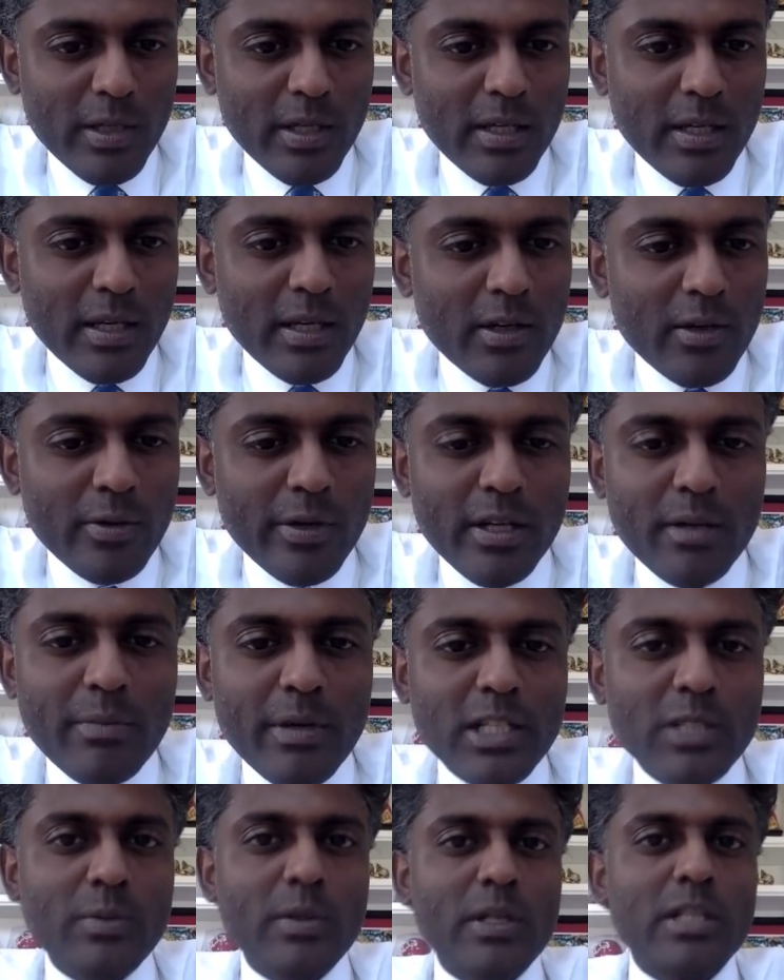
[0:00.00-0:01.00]
week, and Korean
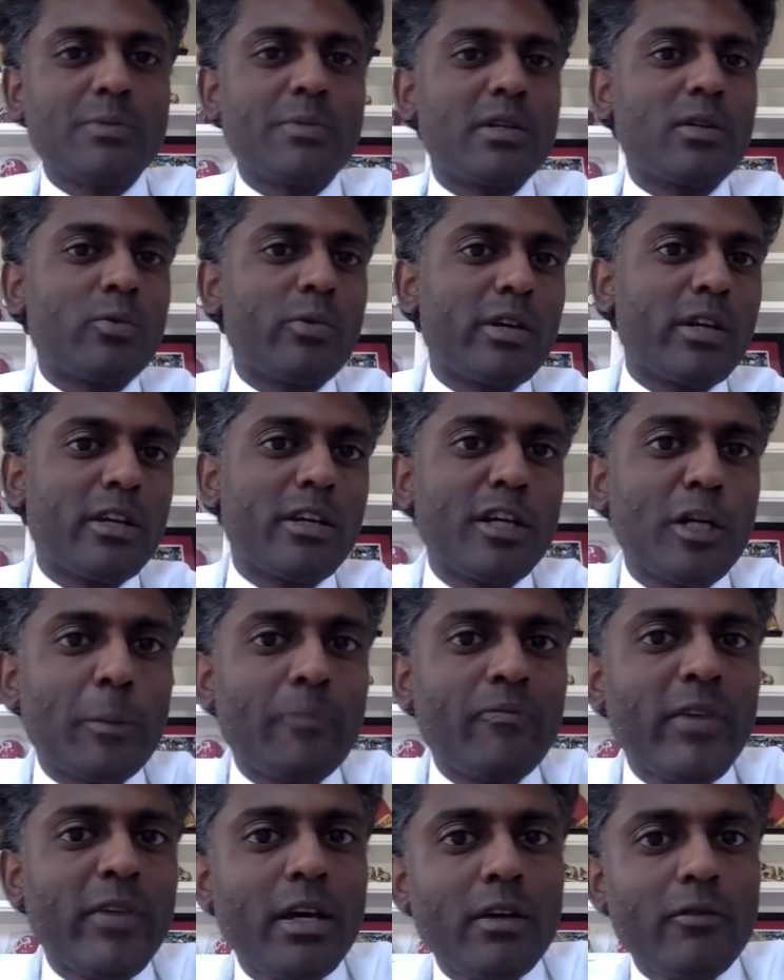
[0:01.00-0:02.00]
baseball has been a winning year.